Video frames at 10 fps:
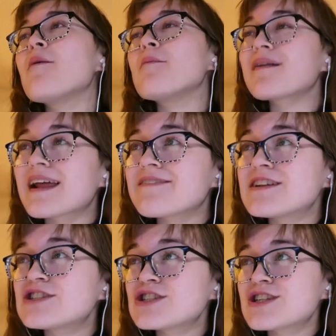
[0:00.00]
But I
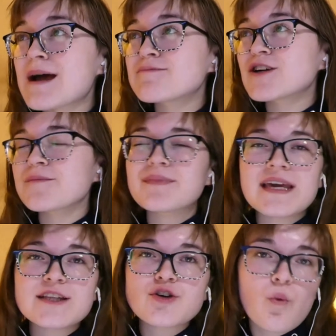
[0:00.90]
finished this chapter,
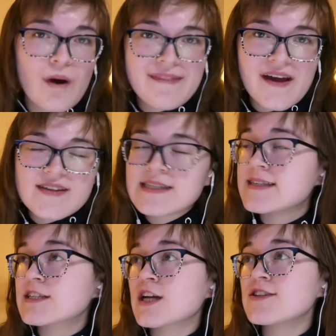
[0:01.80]
it's
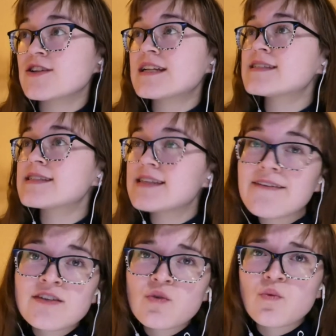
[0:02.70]

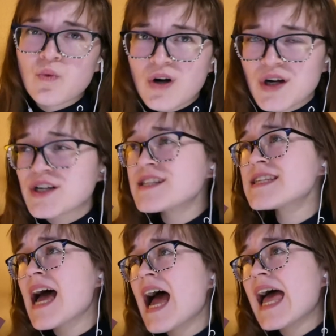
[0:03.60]
1,607 words,
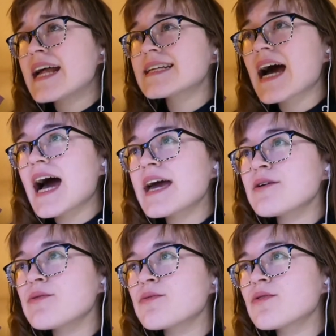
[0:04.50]
and
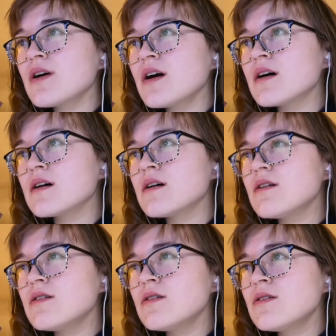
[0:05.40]
I
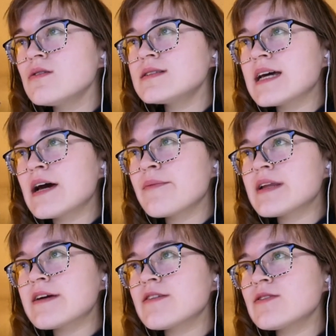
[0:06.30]
wrote, how
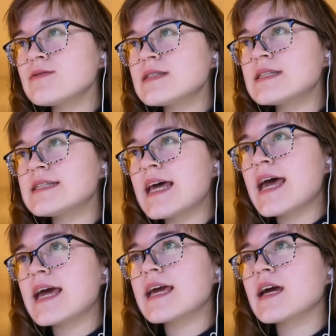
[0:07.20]
many of those
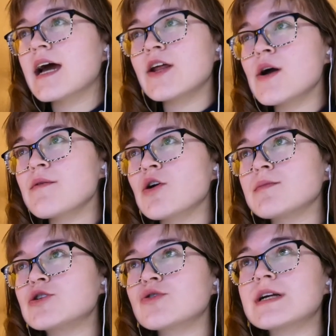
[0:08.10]
today? I know I wrote a
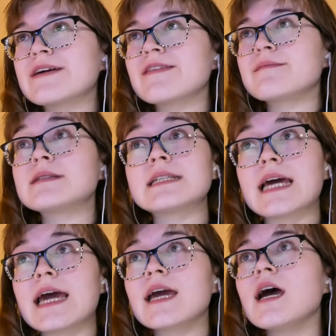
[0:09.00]
majority of them
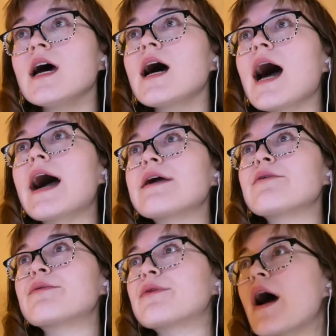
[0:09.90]
today. I
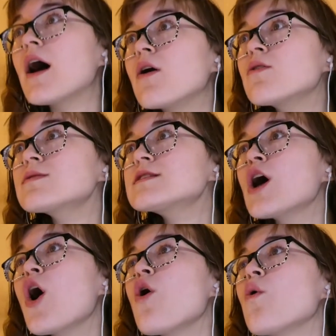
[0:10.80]
wrote
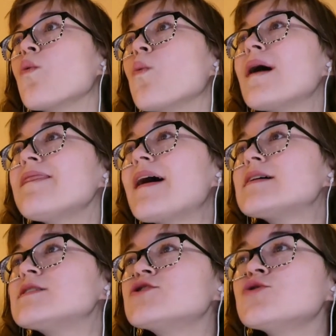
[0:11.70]

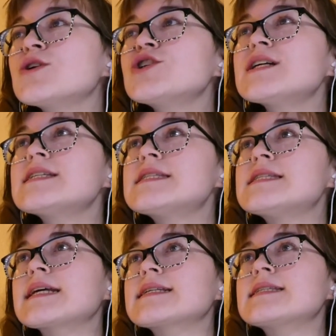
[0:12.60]

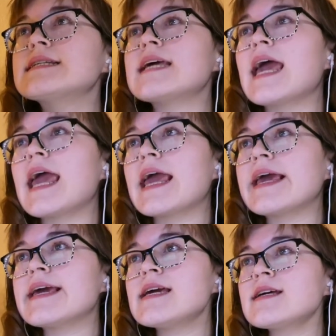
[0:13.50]

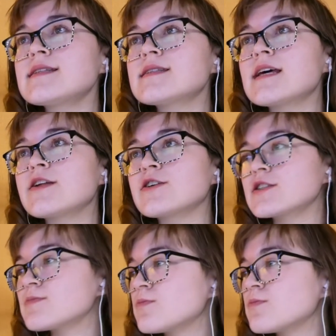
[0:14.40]
1,268, and you're just